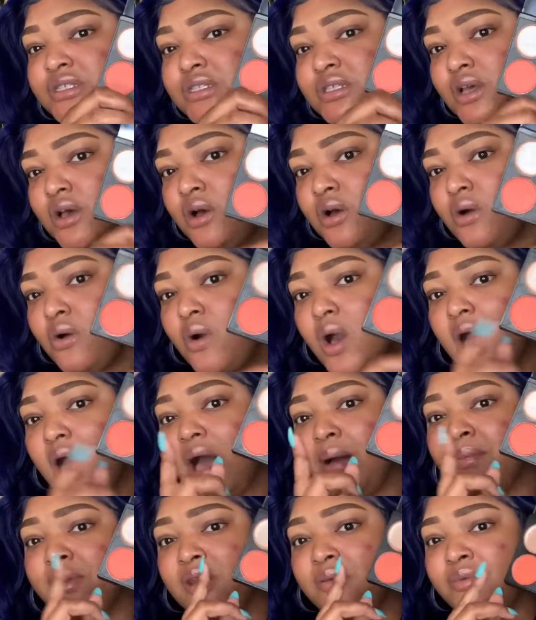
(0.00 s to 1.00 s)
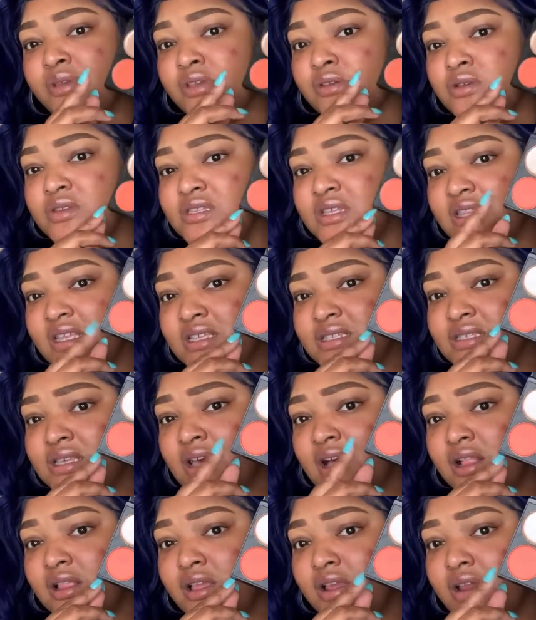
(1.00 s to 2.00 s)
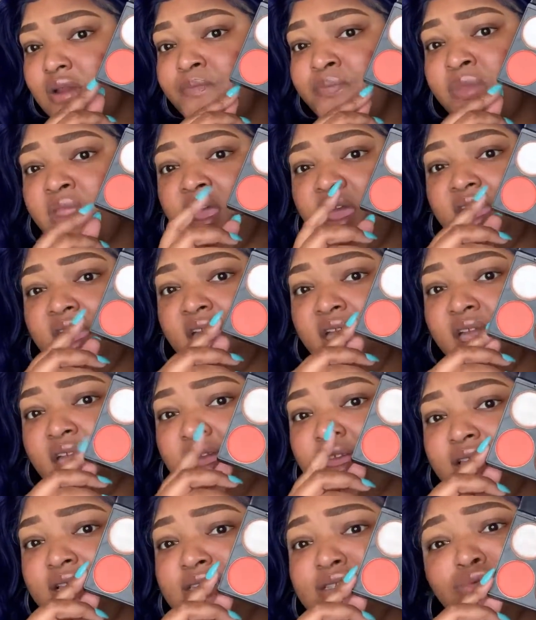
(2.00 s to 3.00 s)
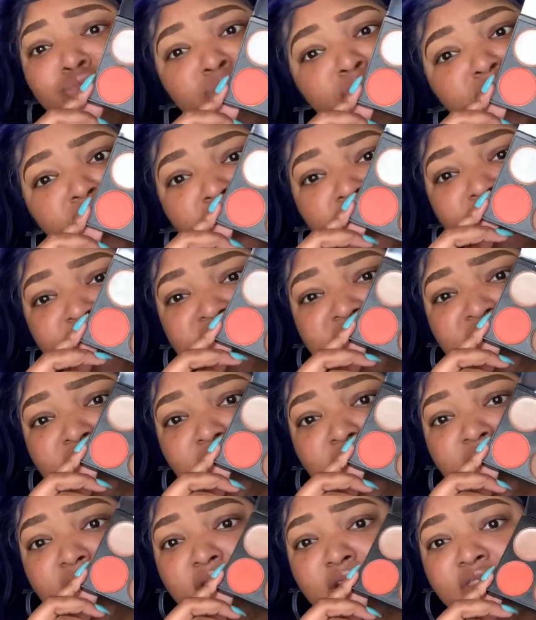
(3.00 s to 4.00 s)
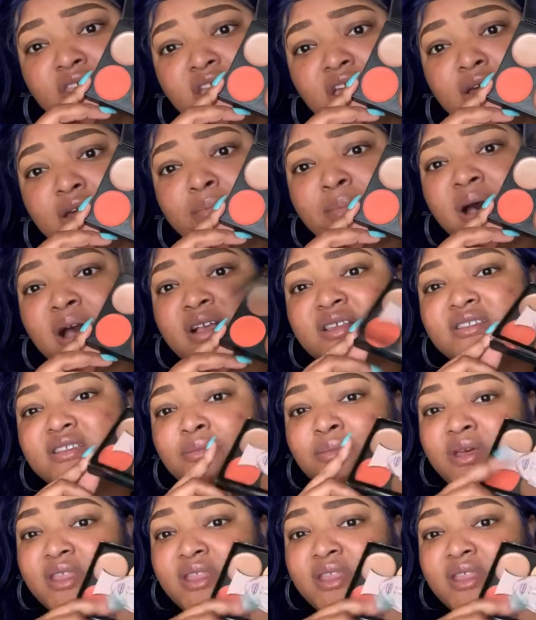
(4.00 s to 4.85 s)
So I'm gonna be using this color, and we're gonna get started on the unboxing,